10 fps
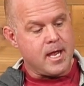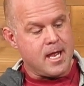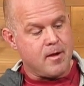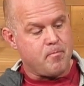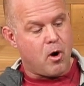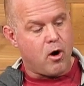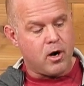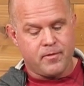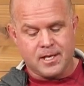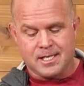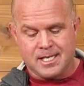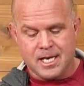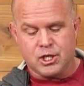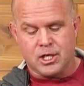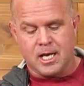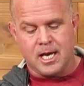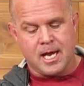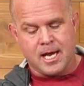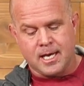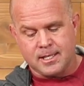in part of this edition
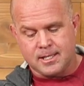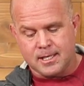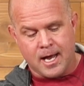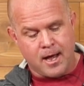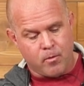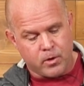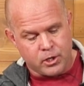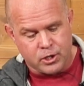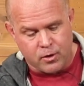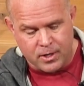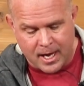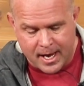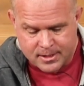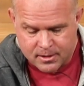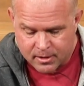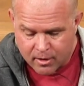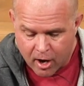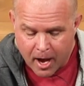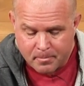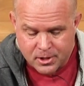is I want to show you guys
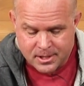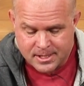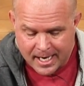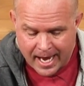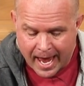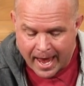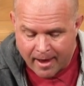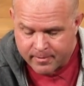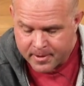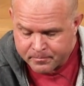options that you have.